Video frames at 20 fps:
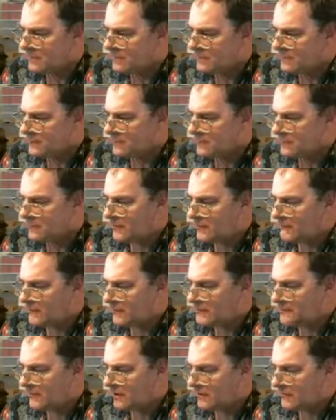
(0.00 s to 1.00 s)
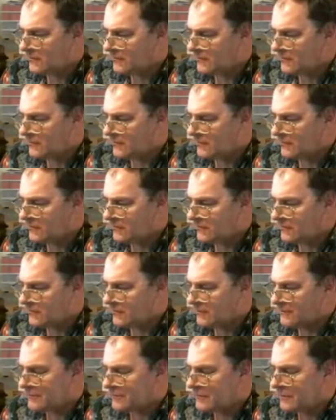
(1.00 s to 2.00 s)
Ruben Rivera or
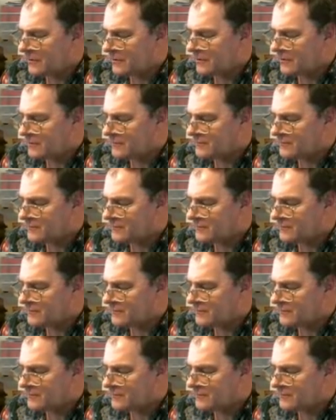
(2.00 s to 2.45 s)
of.